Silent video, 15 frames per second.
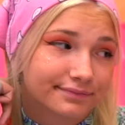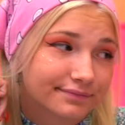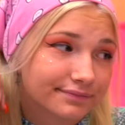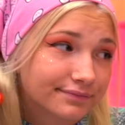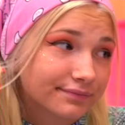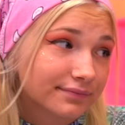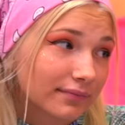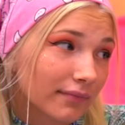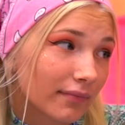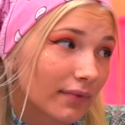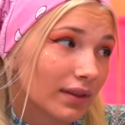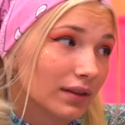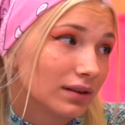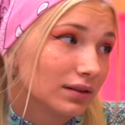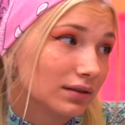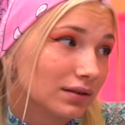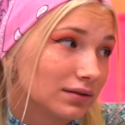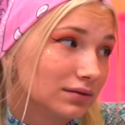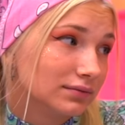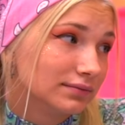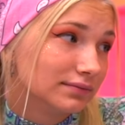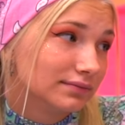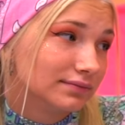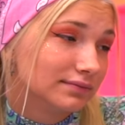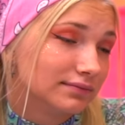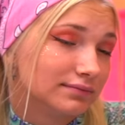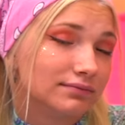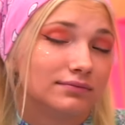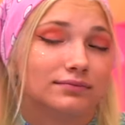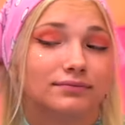
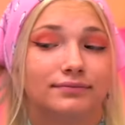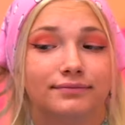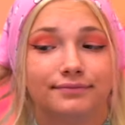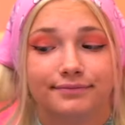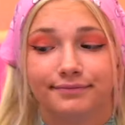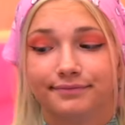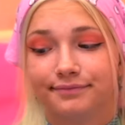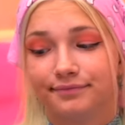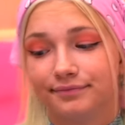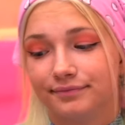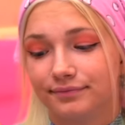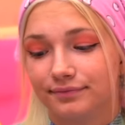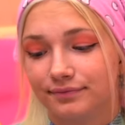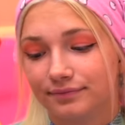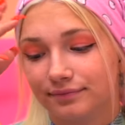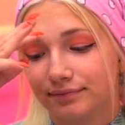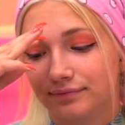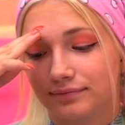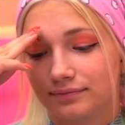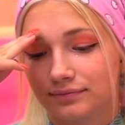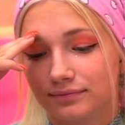The person shown says nothing.